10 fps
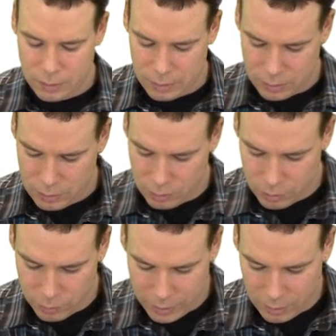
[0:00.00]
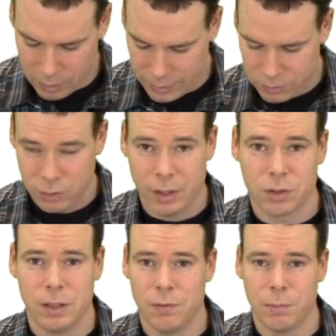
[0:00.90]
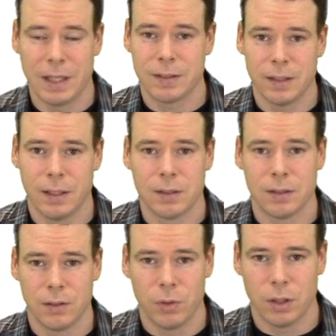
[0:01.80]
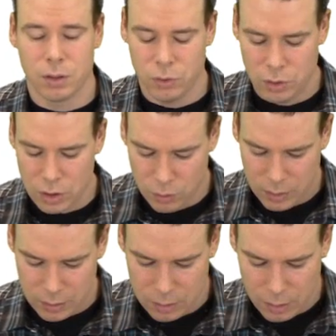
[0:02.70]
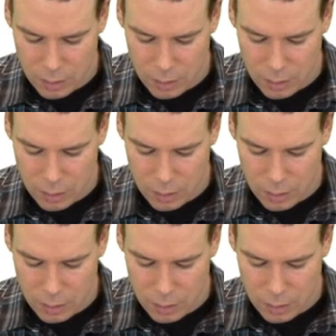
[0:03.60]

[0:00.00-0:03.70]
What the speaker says: That's the only way that our answer actually even makes sense, is if we include the units.